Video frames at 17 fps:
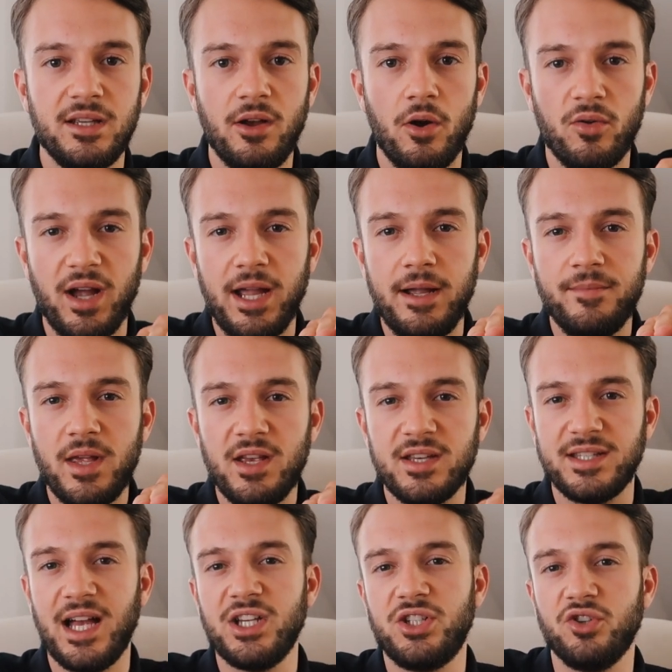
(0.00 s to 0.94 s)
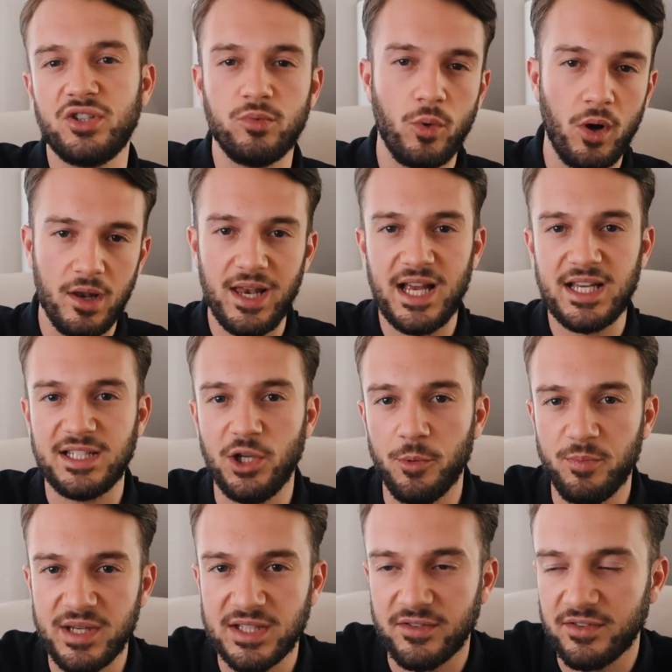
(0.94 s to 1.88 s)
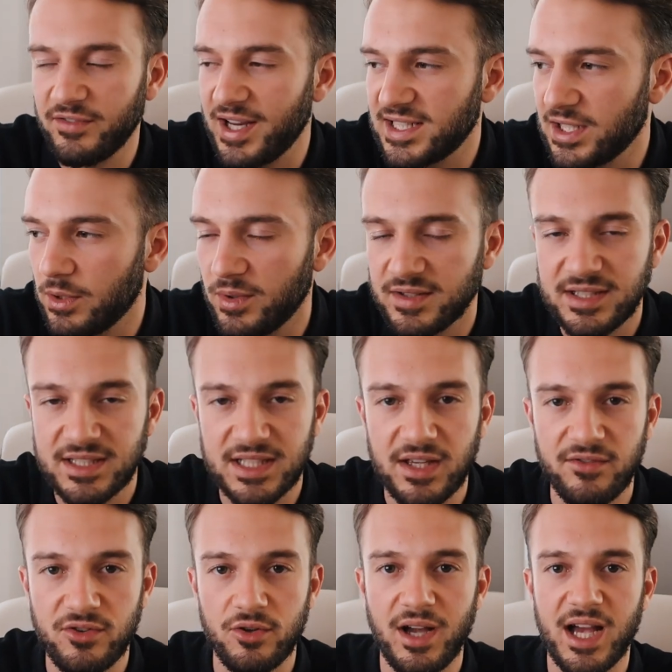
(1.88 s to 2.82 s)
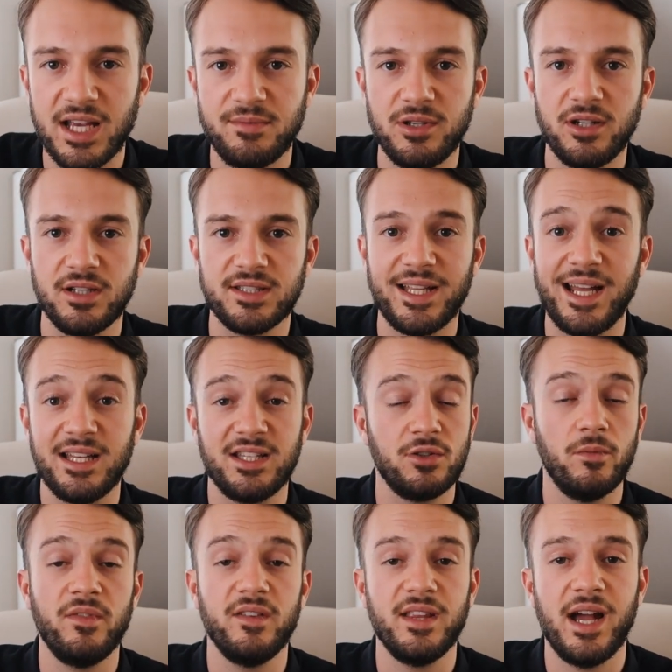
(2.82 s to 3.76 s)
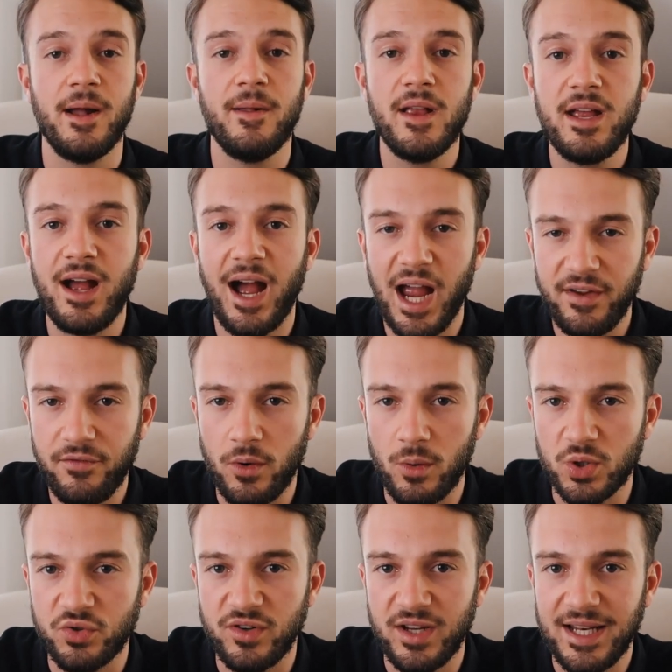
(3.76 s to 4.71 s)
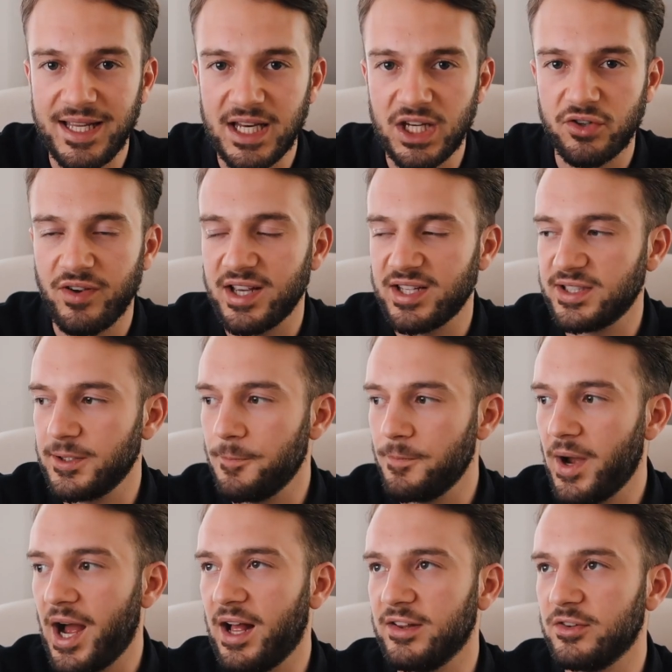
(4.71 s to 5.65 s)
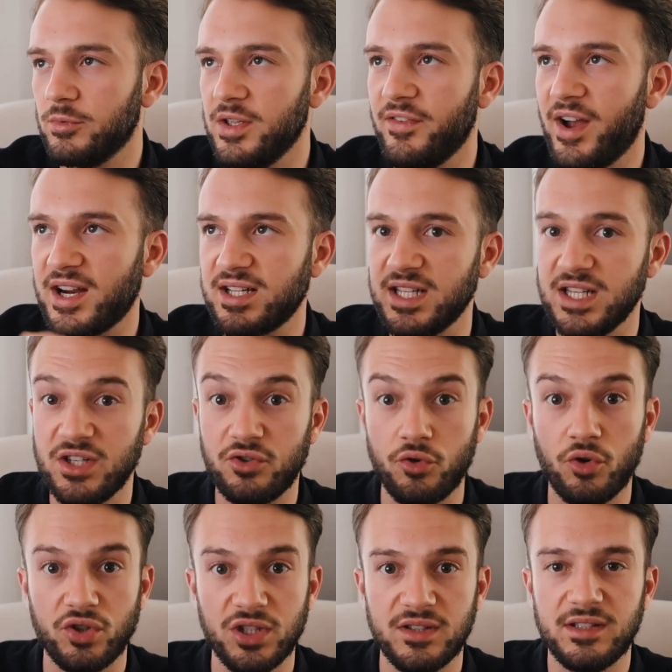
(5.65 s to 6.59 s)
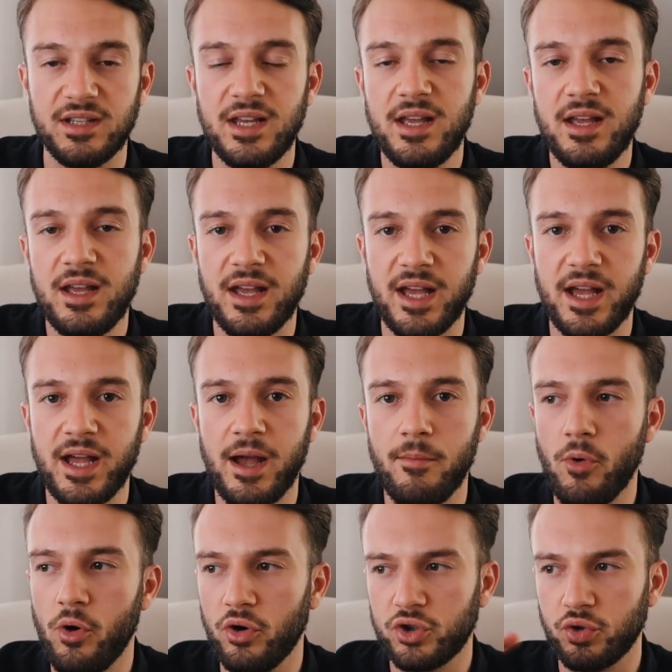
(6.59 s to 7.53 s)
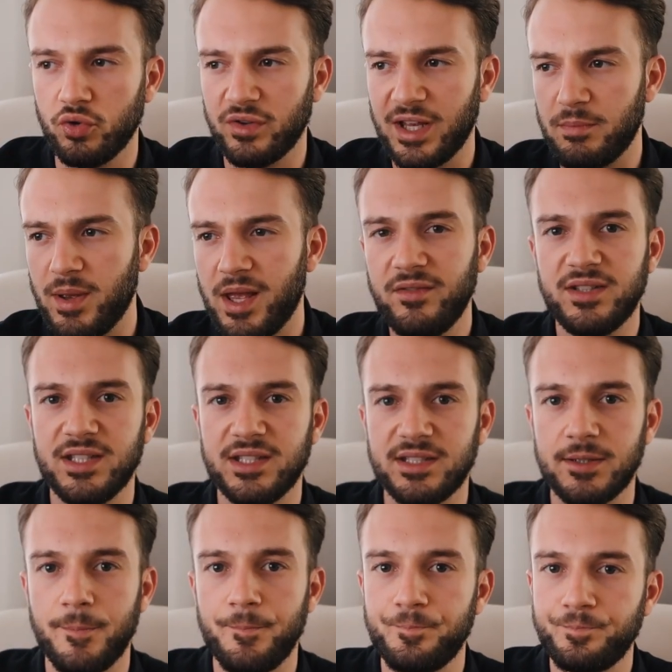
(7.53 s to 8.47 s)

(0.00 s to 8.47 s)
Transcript: Okay, so that's just one last little piece of advice that I wanted to give you guys, because that is something that I thought was really interesting, and we've actually structured or sort of like pivoted